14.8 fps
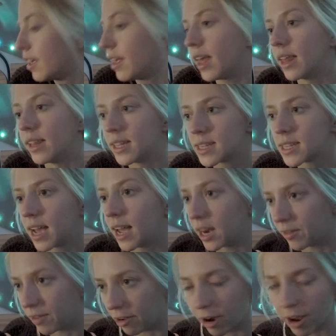Yeah, that's kind
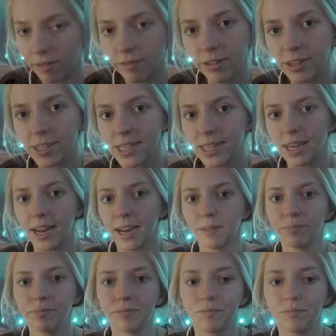of how I feel today.